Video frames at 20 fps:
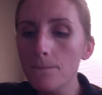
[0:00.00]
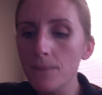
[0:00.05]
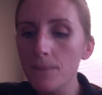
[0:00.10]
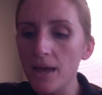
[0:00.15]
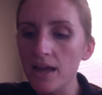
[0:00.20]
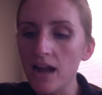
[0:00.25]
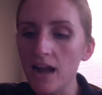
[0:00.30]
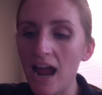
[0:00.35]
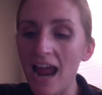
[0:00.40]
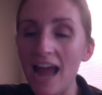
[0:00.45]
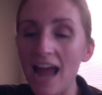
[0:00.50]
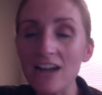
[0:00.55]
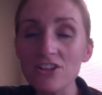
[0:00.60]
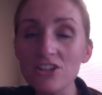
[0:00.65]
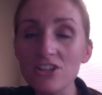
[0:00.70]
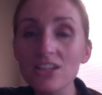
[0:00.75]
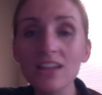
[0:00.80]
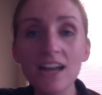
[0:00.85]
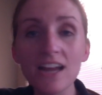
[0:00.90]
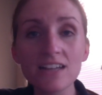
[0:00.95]
But I
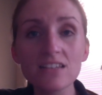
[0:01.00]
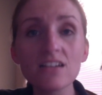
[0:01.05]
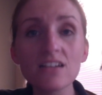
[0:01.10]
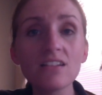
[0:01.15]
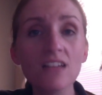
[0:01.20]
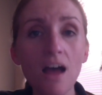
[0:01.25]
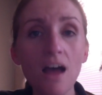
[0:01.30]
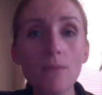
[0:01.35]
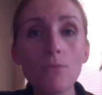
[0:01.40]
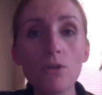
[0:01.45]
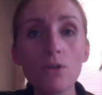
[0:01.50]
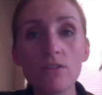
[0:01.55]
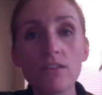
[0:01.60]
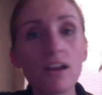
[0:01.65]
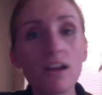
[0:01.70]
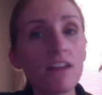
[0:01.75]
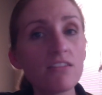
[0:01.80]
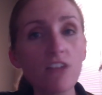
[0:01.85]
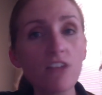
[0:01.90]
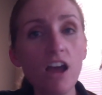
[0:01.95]
actually liked it a lot more
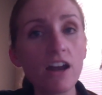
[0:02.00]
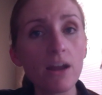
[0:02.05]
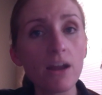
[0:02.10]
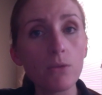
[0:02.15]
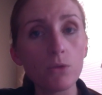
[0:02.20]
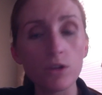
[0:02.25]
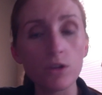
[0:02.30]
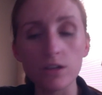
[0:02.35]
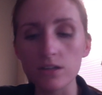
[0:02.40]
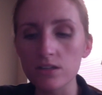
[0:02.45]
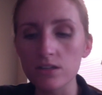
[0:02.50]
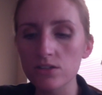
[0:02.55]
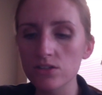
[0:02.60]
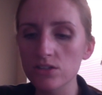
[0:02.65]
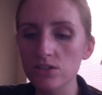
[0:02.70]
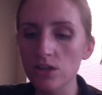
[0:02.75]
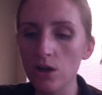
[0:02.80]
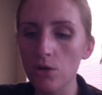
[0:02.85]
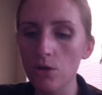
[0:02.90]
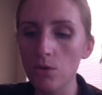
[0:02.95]
than I thought I would.
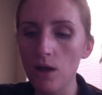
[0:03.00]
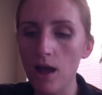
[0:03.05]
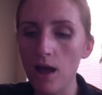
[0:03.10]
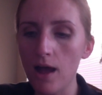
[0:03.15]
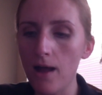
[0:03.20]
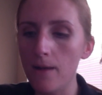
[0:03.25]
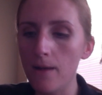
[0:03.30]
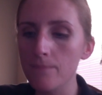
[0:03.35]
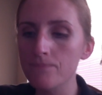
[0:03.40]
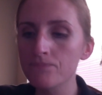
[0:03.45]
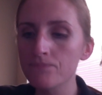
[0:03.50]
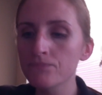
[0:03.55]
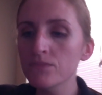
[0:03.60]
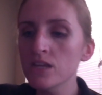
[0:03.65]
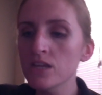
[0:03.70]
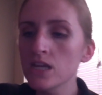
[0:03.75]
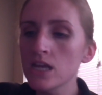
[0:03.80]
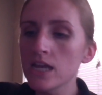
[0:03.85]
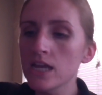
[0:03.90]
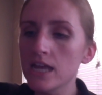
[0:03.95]
So
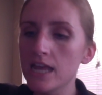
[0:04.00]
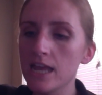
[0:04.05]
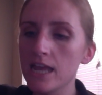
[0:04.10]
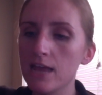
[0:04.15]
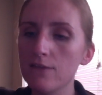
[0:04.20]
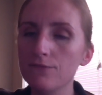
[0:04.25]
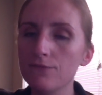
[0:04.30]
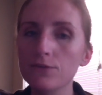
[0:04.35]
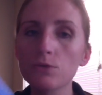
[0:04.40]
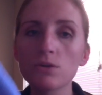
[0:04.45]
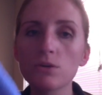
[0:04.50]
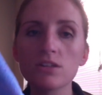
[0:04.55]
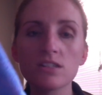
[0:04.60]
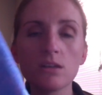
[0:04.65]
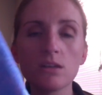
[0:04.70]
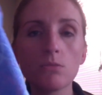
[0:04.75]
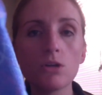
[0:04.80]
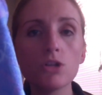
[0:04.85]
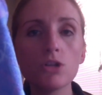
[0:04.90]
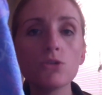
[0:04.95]
if you are
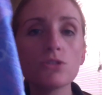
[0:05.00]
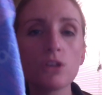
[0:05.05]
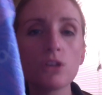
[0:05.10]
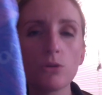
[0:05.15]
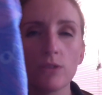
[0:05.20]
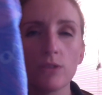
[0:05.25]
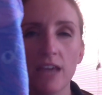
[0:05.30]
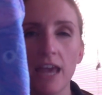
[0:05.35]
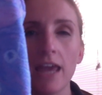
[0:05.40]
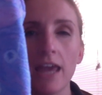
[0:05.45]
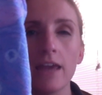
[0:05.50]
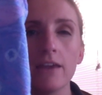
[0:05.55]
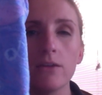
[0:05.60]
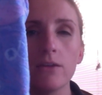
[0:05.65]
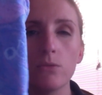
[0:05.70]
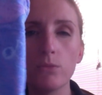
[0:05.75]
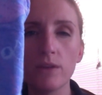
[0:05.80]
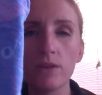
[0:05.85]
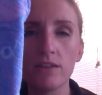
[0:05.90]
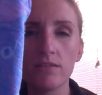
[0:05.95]
someone who's
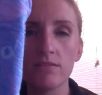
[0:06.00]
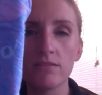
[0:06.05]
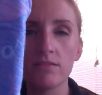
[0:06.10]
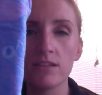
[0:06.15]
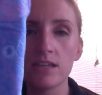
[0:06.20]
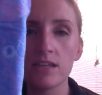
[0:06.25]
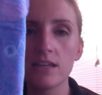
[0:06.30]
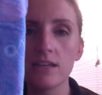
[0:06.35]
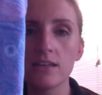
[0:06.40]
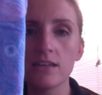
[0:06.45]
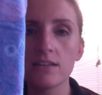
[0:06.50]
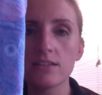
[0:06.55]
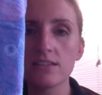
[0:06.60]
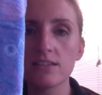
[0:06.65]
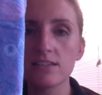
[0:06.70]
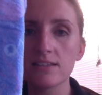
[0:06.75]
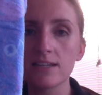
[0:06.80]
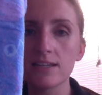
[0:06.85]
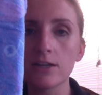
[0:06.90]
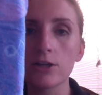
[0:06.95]
okay with the
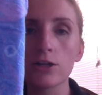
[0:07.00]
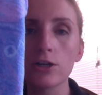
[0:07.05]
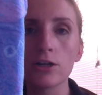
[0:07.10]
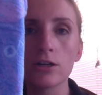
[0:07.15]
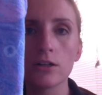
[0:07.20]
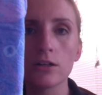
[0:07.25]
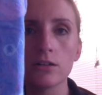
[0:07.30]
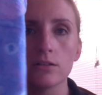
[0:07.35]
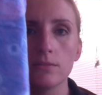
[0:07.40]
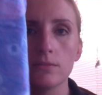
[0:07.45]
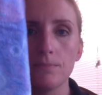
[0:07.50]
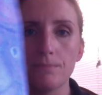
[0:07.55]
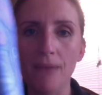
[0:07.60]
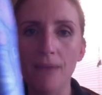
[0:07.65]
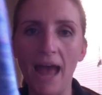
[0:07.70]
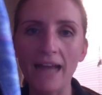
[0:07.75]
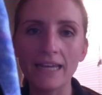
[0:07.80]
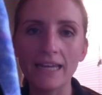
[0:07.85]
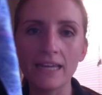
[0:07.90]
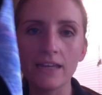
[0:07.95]
slicker
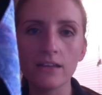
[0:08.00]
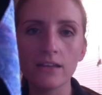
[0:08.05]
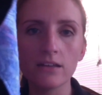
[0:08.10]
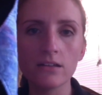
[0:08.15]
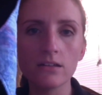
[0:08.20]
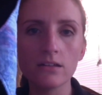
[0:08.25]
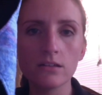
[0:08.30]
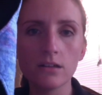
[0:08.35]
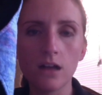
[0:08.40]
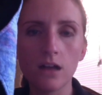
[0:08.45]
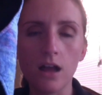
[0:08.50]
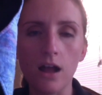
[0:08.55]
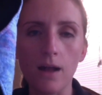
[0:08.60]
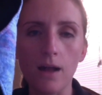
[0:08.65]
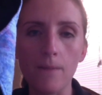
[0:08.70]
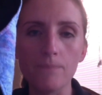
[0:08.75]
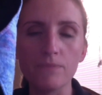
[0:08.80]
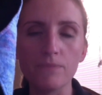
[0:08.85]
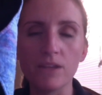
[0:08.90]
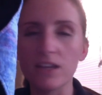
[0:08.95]
backing,
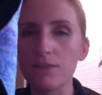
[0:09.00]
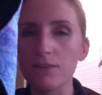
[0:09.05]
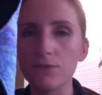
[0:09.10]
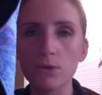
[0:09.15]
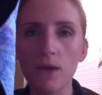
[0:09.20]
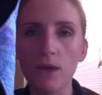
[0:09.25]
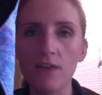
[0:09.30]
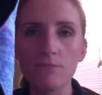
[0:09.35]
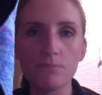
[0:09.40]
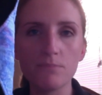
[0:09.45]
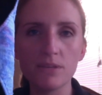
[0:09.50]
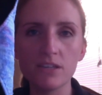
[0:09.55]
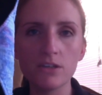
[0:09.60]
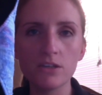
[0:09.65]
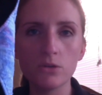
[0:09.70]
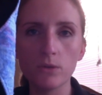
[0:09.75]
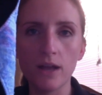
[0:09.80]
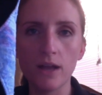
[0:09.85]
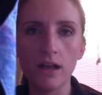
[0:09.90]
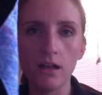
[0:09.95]
like if you have
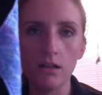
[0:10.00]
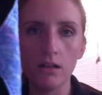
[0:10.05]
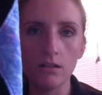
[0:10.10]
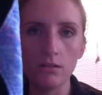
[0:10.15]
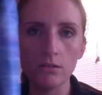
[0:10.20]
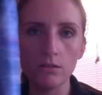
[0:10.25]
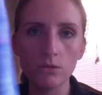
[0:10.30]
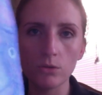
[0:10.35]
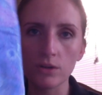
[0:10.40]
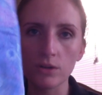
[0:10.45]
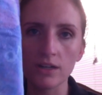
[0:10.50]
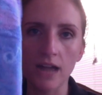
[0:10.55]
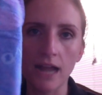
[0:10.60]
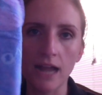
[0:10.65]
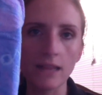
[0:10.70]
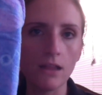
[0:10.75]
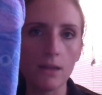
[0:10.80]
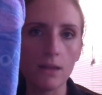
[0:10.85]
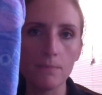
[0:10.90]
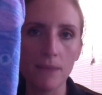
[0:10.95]
PUL or
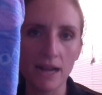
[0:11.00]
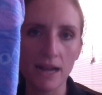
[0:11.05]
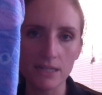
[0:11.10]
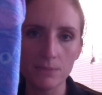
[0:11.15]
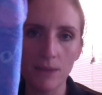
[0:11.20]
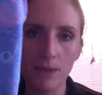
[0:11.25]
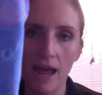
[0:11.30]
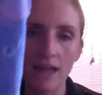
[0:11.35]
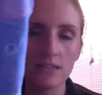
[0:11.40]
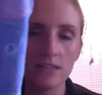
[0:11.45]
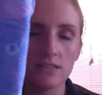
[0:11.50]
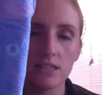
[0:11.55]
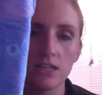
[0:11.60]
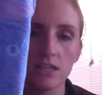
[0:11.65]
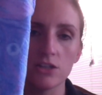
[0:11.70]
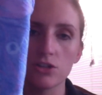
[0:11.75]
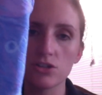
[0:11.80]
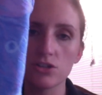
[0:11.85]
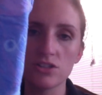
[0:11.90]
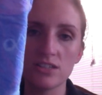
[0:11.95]
nylon backed pads
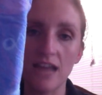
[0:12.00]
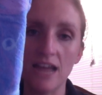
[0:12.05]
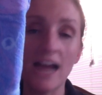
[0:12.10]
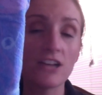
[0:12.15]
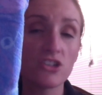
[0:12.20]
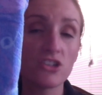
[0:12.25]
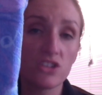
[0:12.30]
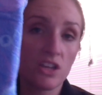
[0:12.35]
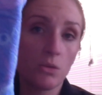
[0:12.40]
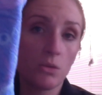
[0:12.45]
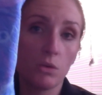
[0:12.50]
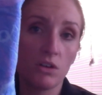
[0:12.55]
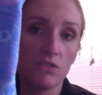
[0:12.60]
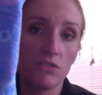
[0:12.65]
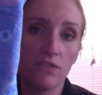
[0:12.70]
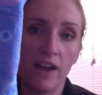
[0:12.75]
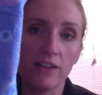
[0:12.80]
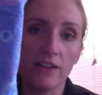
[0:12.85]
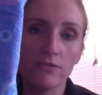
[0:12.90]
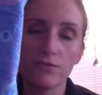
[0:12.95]
in your stash and they work
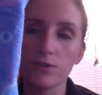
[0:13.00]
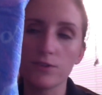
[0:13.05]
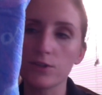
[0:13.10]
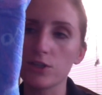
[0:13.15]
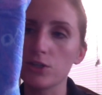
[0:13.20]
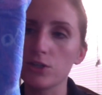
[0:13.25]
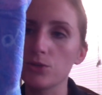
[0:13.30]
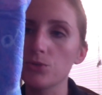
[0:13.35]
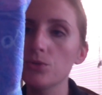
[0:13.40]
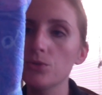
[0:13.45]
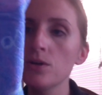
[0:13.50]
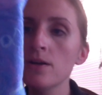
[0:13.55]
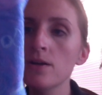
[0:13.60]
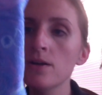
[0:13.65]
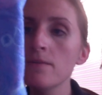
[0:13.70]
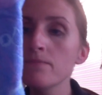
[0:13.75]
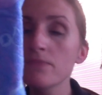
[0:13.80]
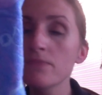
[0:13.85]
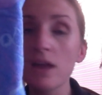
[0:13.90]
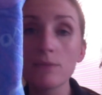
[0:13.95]
fine for you,
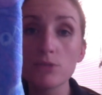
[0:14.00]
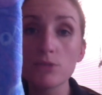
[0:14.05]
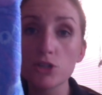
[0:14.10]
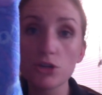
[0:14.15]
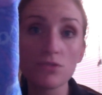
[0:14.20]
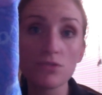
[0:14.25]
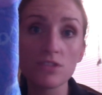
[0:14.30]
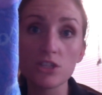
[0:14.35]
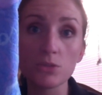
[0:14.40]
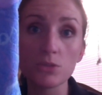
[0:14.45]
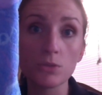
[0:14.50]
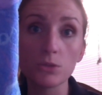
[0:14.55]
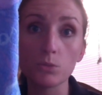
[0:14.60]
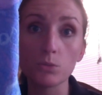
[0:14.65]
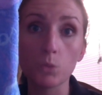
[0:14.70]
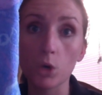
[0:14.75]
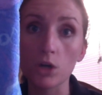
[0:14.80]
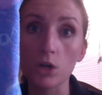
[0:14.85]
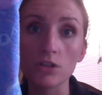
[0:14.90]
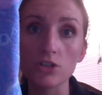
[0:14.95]
I'm sure this
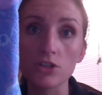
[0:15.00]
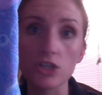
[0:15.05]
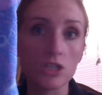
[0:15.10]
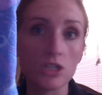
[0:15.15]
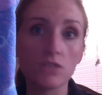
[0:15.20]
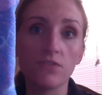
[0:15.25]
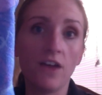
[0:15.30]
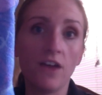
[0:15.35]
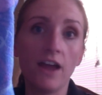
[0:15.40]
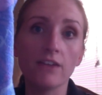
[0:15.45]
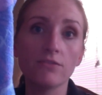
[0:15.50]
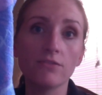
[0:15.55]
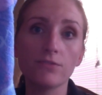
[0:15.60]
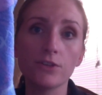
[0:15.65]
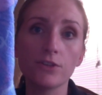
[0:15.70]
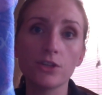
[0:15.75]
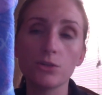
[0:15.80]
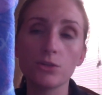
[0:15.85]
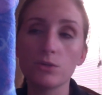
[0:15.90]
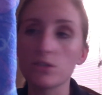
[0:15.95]
would work just fine for
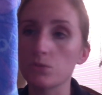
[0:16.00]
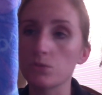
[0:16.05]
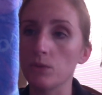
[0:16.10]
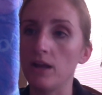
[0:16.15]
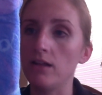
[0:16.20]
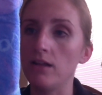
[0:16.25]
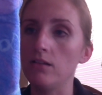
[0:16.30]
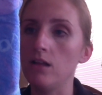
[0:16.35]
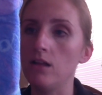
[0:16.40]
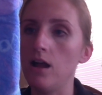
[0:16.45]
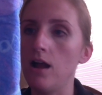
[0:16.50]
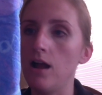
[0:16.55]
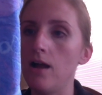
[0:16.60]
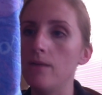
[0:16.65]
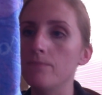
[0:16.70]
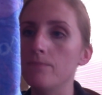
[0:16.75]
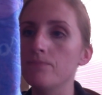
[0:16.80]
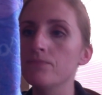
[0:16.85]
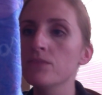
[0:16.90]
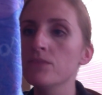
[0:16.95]
you as well.
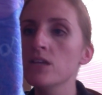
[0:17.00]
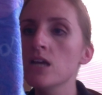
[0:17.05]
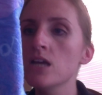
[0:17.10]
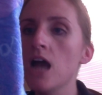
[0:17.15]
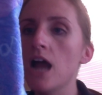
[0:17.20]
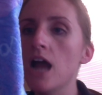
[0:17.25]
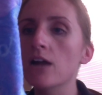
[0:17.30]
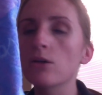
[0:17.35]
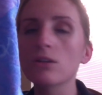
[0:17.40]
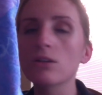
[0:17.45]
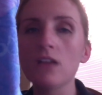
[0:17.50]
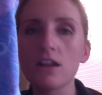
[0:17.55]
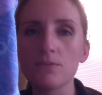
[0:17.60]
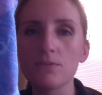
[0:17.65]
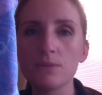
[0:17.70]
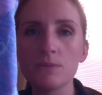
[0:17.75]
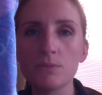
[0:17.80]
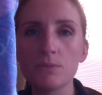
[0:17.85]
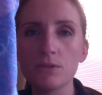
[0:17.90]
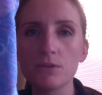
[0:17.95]
I know a lot
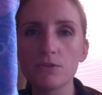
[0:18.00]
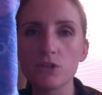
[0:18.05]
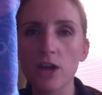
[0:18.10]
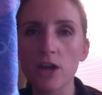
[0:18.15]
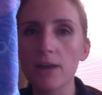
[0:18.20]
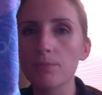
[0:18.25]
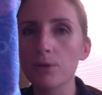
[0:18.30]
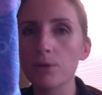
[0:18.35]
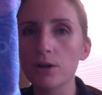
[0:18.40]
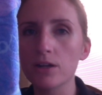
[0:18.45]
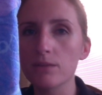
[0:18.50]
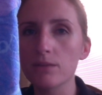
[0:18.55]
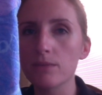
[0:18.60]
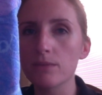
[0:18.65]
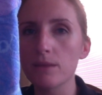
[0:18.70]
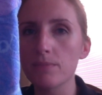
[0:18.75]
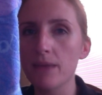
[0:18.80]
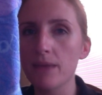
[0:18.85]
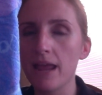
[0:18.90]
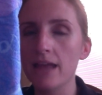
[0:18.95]
of people have tried Party in
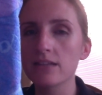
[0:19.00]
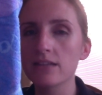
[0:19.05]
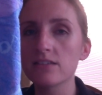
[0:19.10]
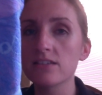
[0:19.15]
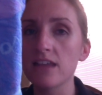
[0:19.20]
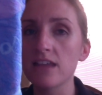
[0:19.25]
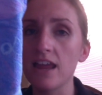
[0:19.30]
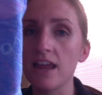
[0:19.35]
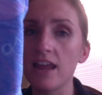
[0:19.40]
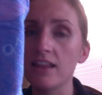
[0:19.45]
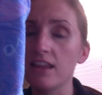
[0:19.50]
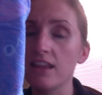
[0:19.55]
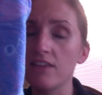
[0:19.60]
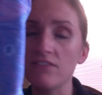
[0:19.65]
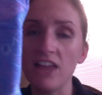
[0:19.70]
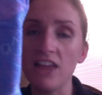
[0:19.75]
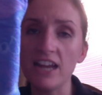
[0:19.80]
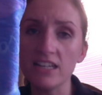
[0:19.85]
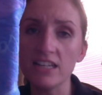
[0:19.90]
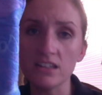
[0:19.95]
My Pants and
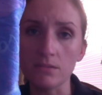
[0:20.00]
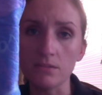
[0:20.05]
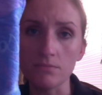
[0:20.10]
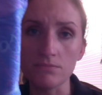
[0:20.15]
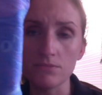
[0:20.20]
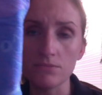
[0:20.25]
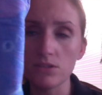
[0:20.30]
they've liked them.